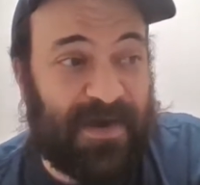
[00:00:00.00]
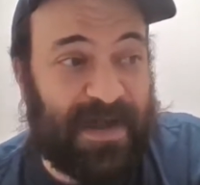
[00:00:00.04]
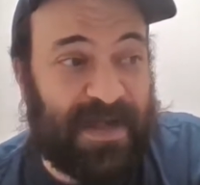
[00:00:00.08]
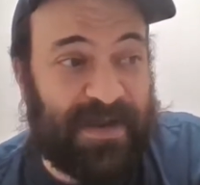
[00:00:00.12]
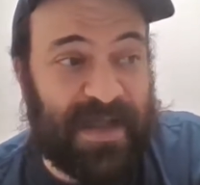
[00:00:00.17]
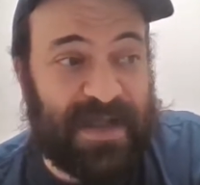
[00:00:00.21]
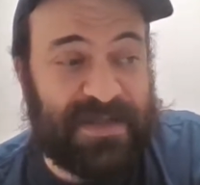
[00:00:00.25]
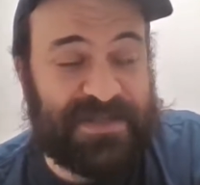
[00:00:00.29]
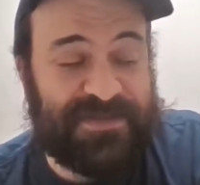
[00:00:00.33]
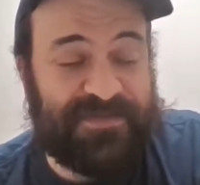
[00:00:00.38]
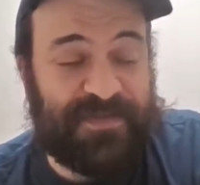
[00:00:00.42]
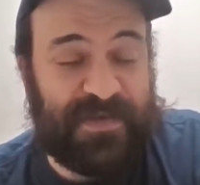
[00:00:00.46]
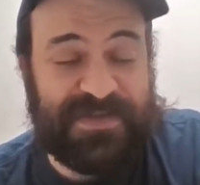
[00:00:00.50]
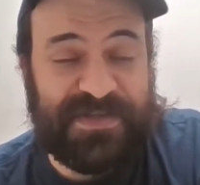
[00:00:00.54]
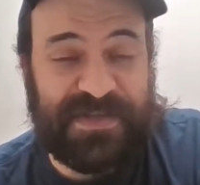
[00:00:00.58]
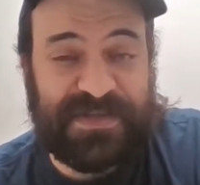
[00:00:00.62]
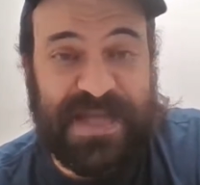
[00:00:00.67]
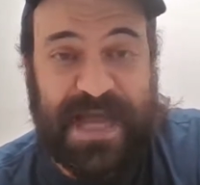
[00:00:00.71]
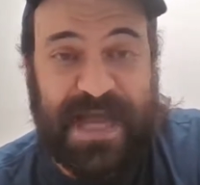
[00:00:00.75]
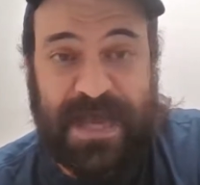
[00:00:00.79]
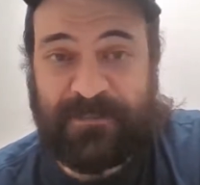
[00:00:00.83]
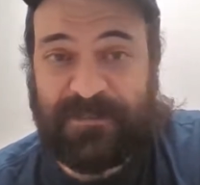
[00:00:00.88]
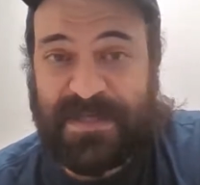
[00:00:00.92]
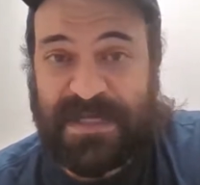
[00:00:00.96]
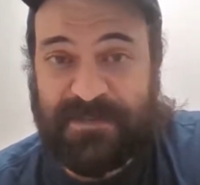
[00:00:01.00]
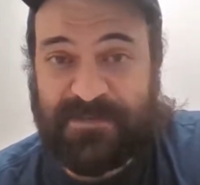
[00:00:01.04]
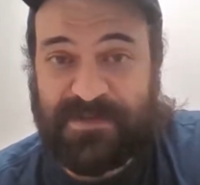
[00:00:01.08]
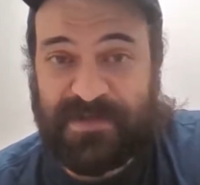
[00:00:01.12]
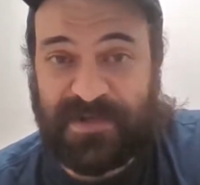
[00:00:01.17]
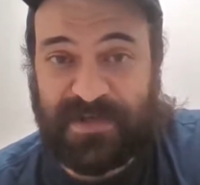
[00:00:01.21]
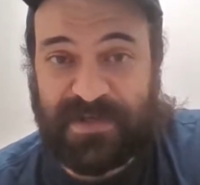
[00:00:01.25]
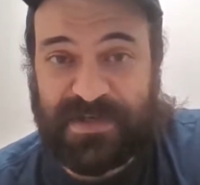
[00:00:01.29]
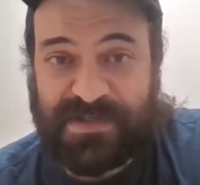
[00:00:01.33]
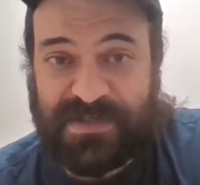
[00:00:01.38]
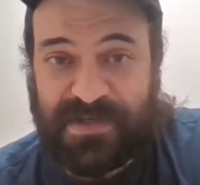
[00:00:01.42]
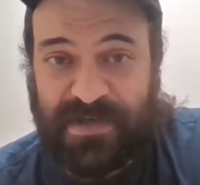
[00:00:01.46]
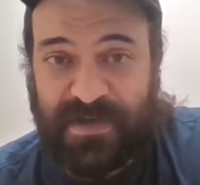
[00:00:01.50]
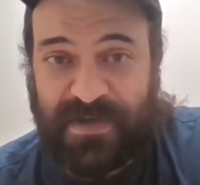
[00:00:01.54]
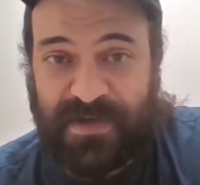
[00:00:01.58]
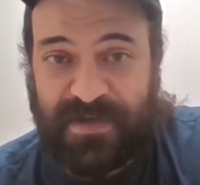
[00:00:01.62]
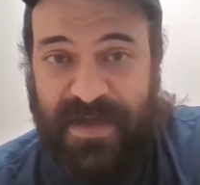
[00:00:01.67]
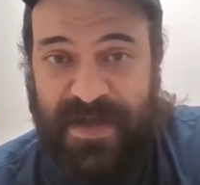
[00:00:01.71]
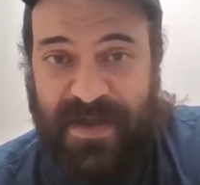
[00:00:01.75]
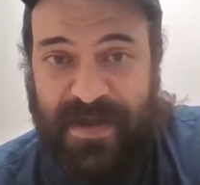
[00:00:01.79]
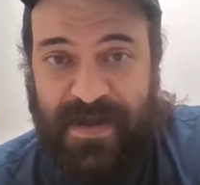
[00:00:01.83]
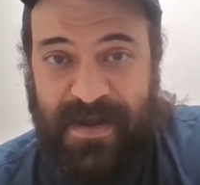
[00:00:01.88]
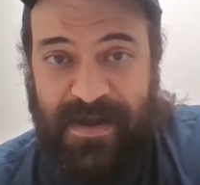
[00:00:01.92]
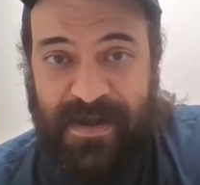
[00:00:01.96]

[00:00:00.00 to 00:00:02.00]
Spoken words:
As far as the top teams are concerned,